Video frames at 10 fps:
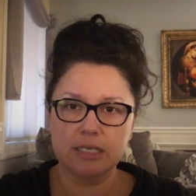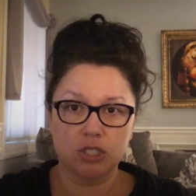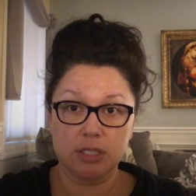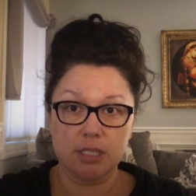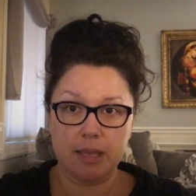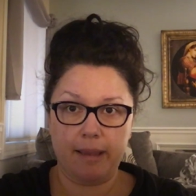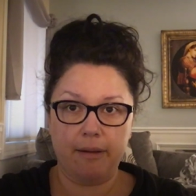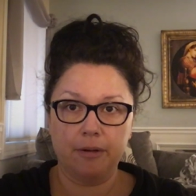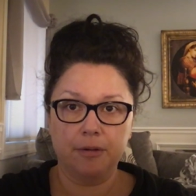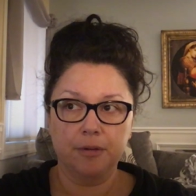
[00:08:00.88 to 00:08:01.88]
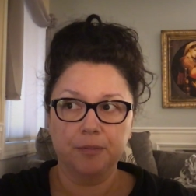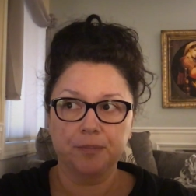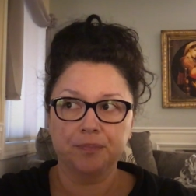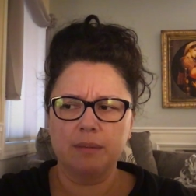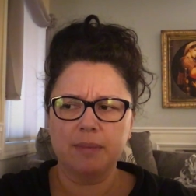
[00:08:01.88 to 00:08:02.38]
is just there.
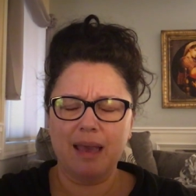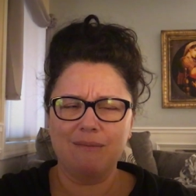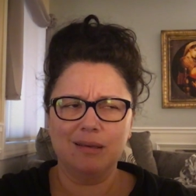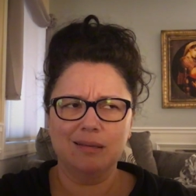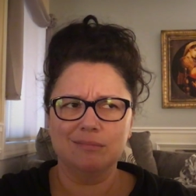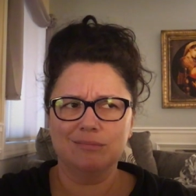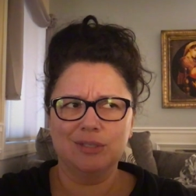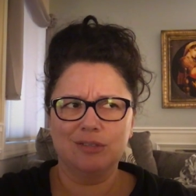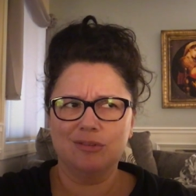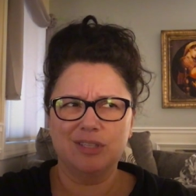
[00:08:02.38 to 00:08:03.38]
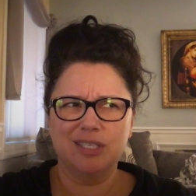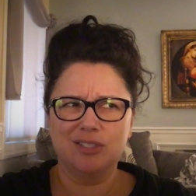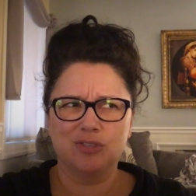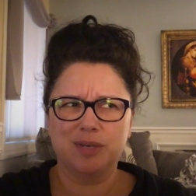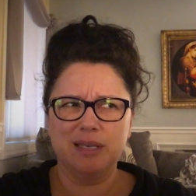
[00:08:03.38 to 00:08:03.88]
I'm having, you know, all these
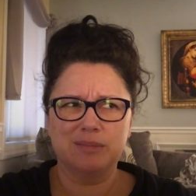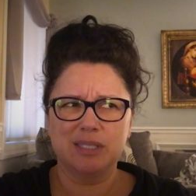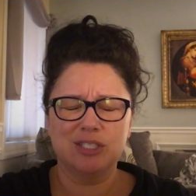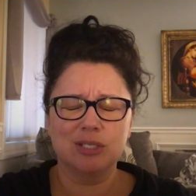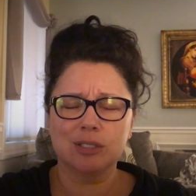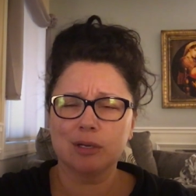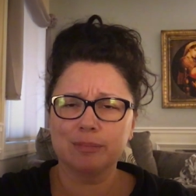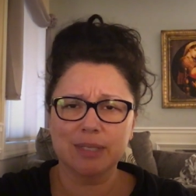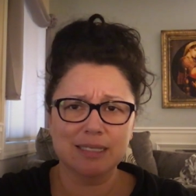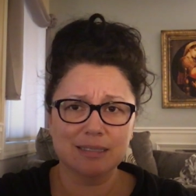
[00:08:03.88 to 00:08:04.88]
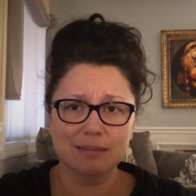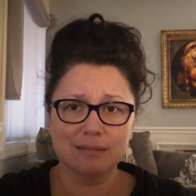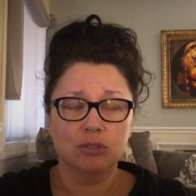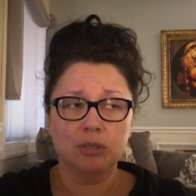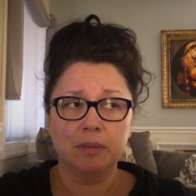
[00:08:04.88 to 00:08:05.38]
dreams that just aren't pleasant,
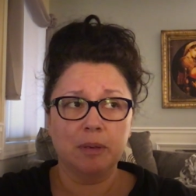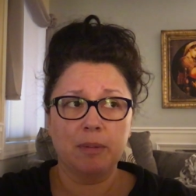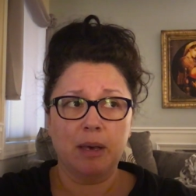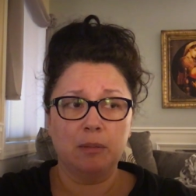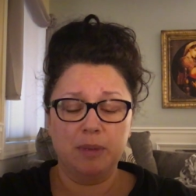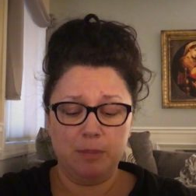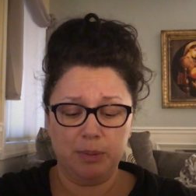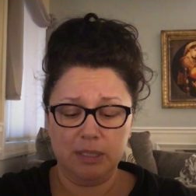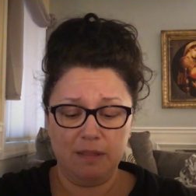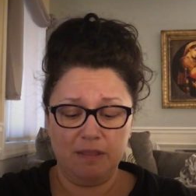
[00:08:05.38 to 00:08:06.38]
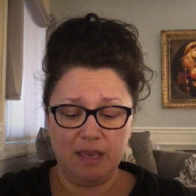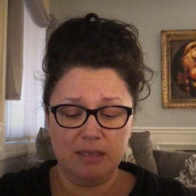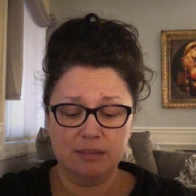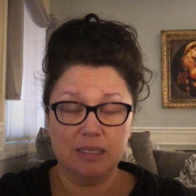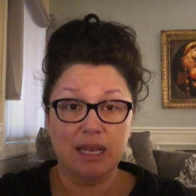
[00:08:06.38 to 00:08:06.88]
dreaming about people and
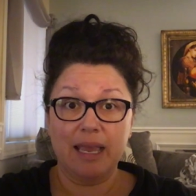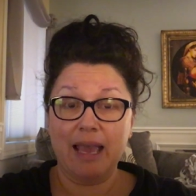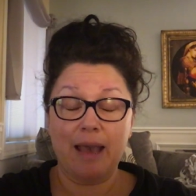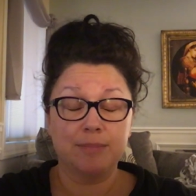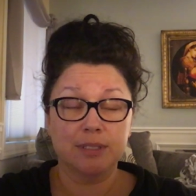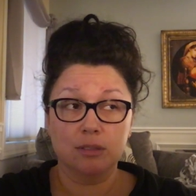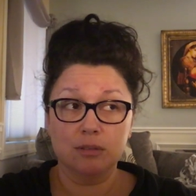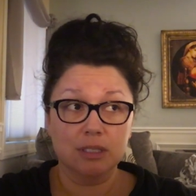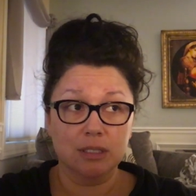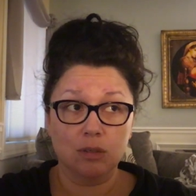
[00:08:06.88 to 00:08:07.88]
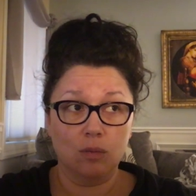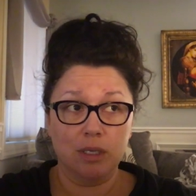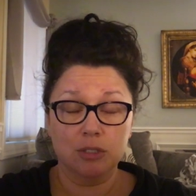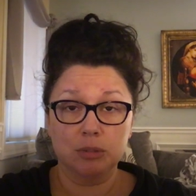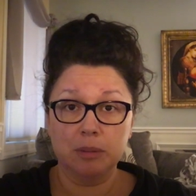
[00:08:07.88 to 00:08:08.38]
things that I absolutely don't want
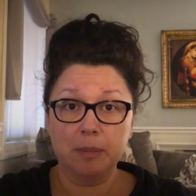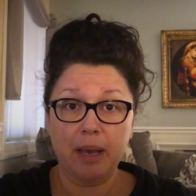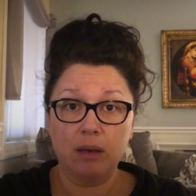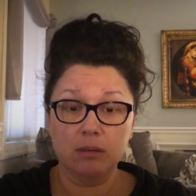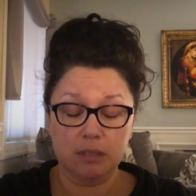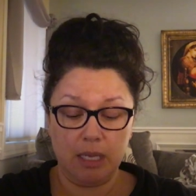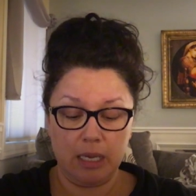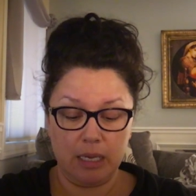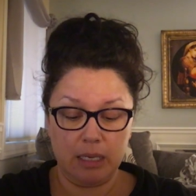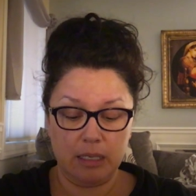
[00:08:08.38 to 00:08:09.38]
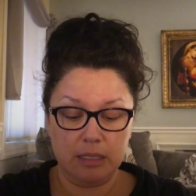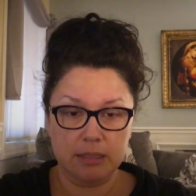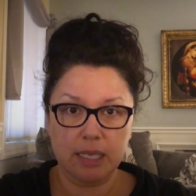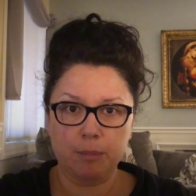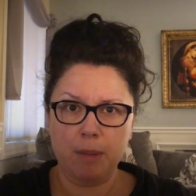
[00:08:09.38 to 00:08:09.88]
to dream about. And
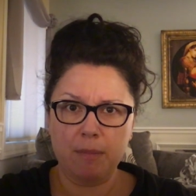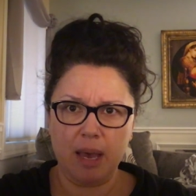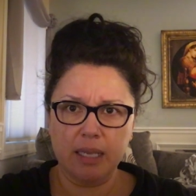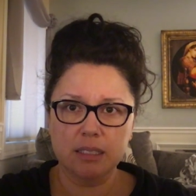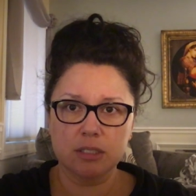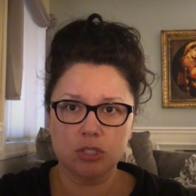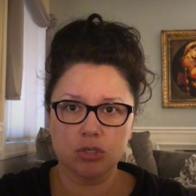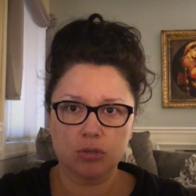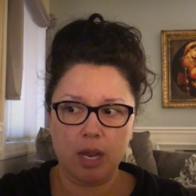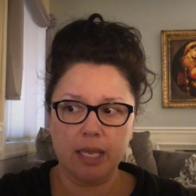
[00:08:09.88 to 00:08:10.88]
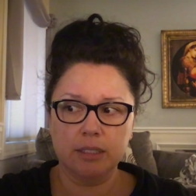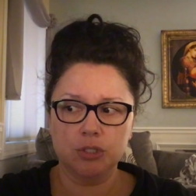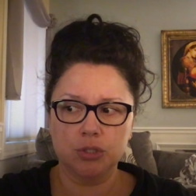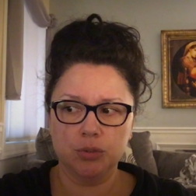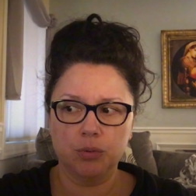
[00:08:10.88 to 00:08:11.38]
it's like my mind is trying
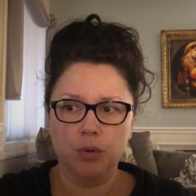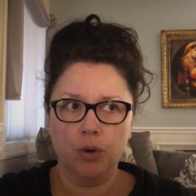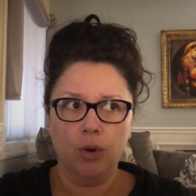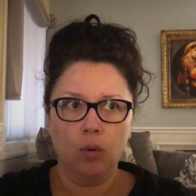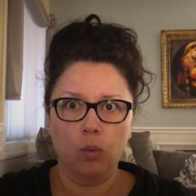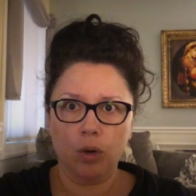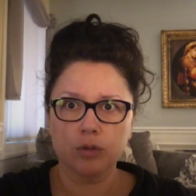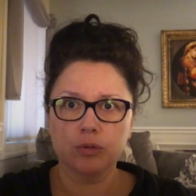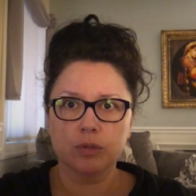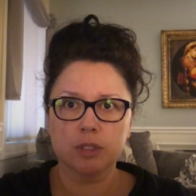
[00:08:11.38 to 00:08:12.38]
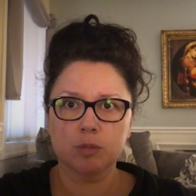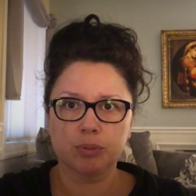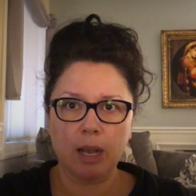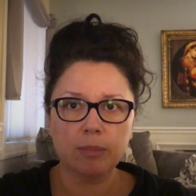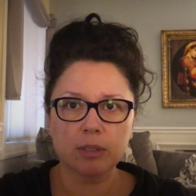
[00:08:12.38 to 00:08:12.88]
to work through this
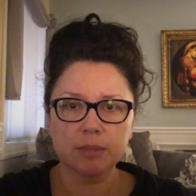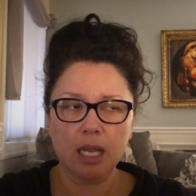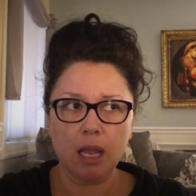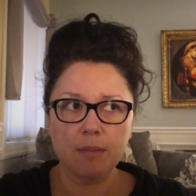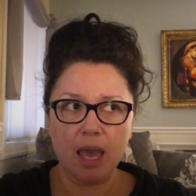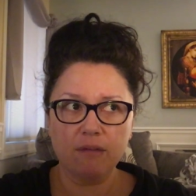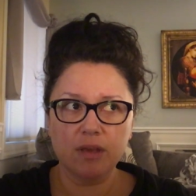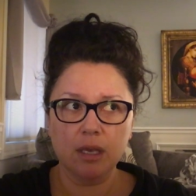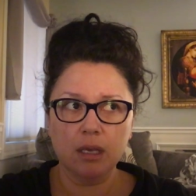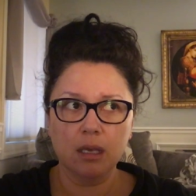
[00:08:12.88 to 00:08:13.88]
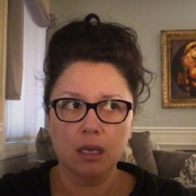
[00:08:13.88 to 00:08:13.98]
problem that I'm having,